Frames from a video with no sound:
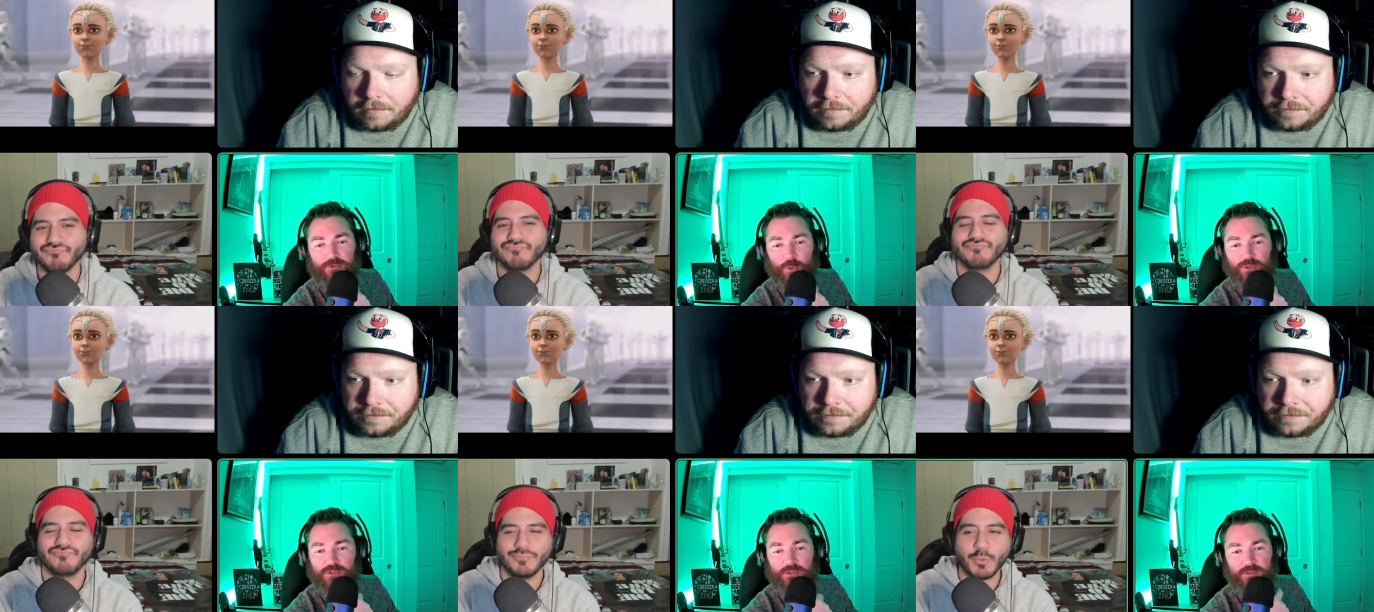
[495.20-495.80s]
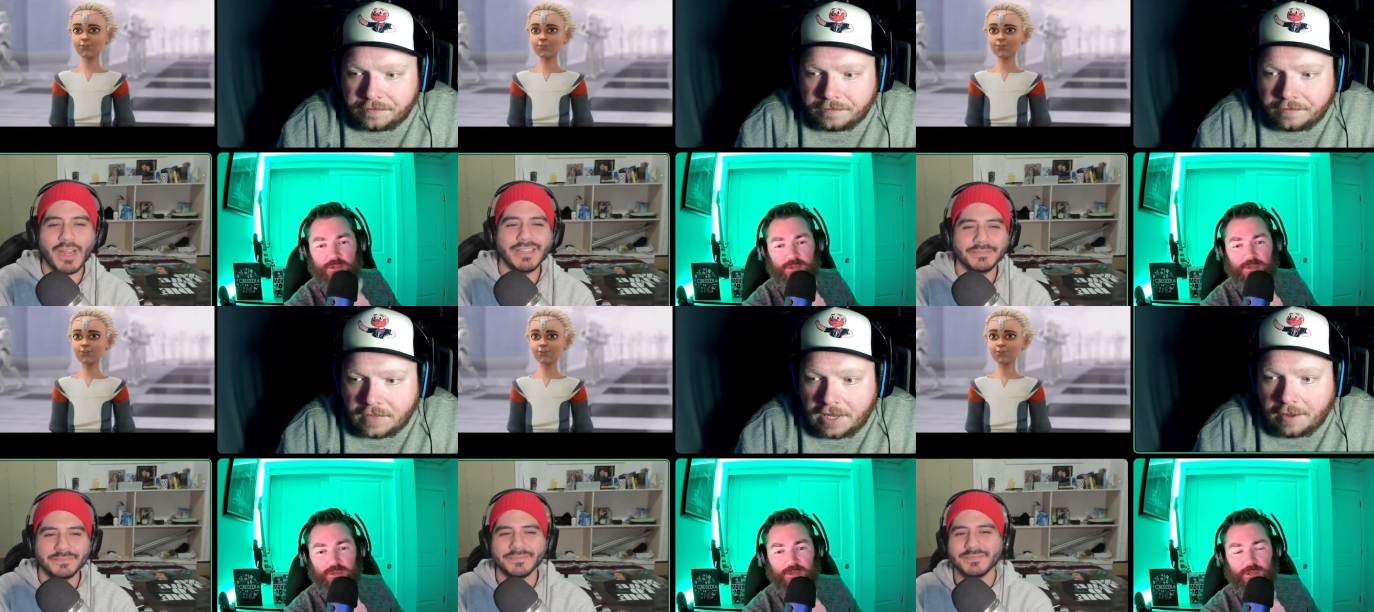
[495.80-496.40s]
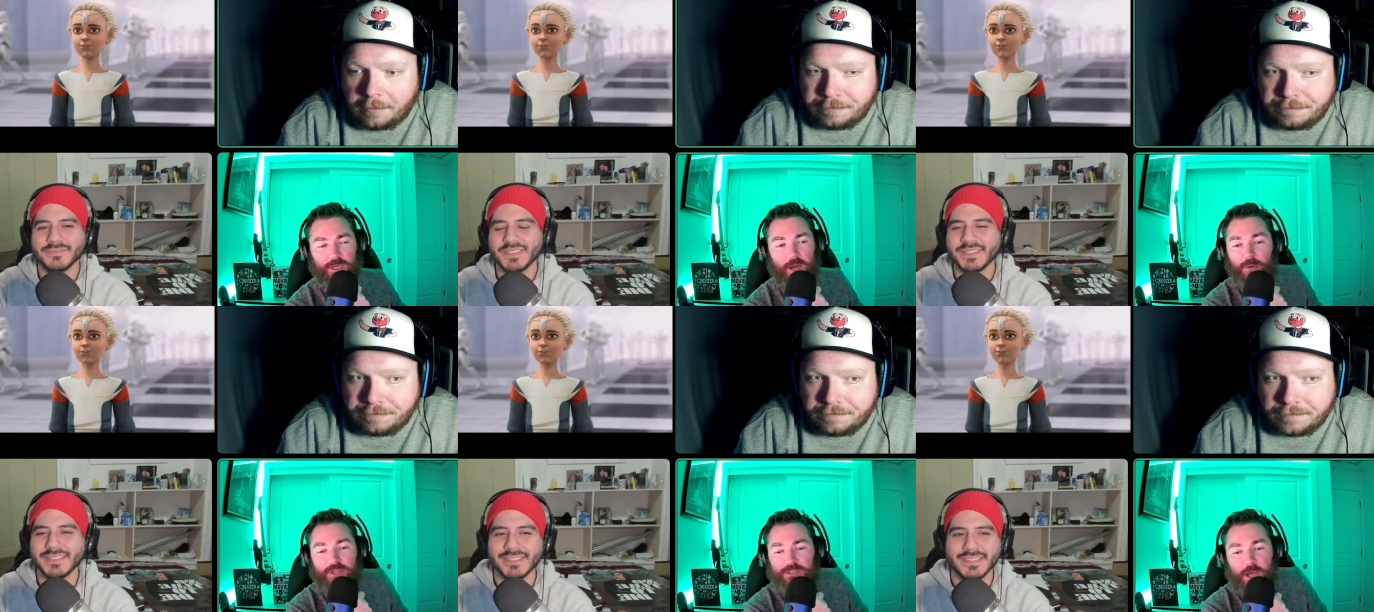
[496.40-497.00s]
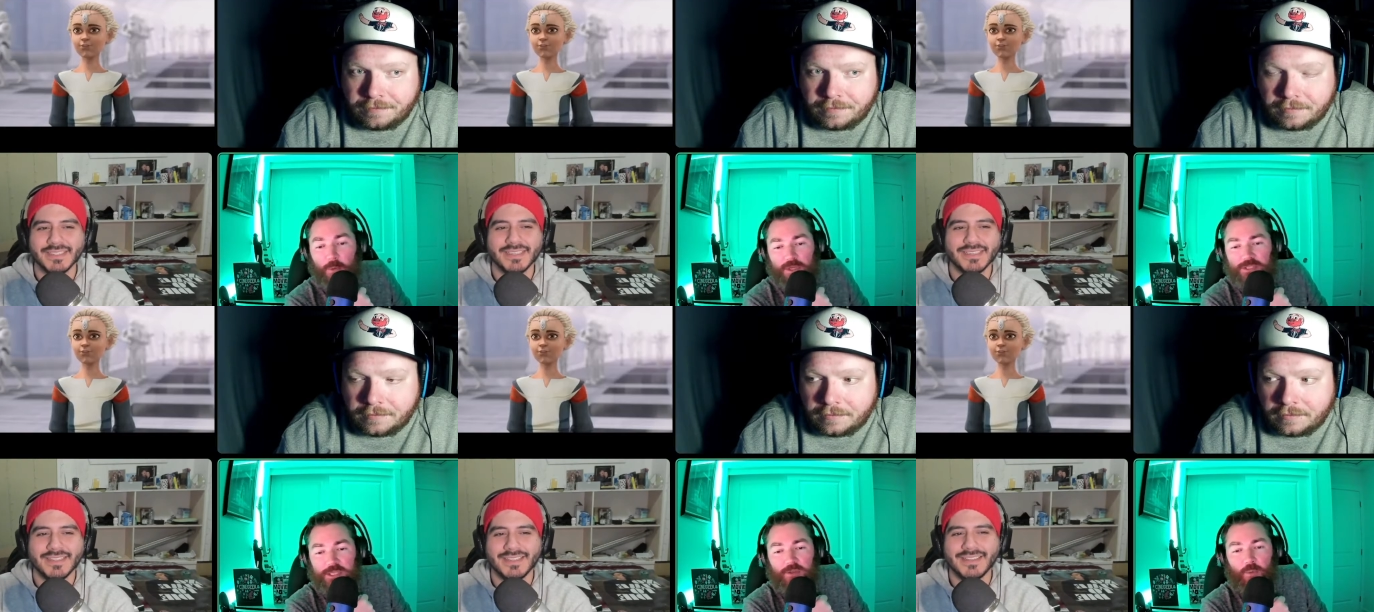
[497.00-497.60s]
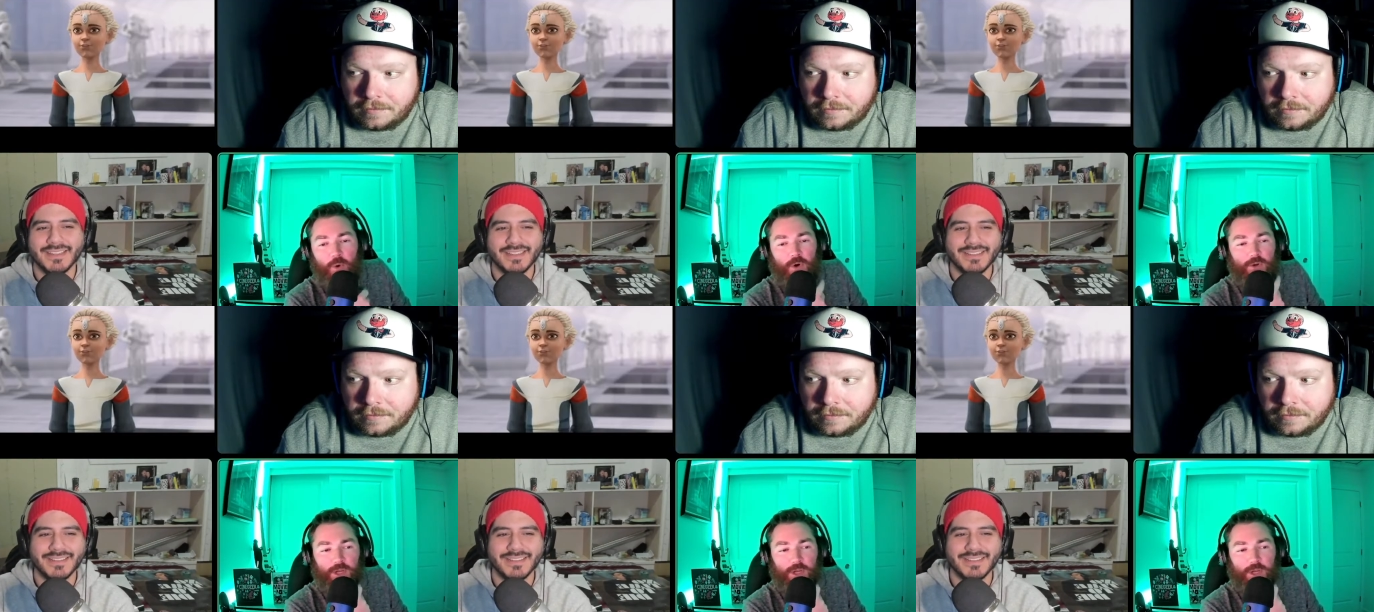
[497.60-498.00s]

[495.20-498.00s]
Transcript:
Speaker 1: sorts. Right. Yeah. I want to I want to see the world.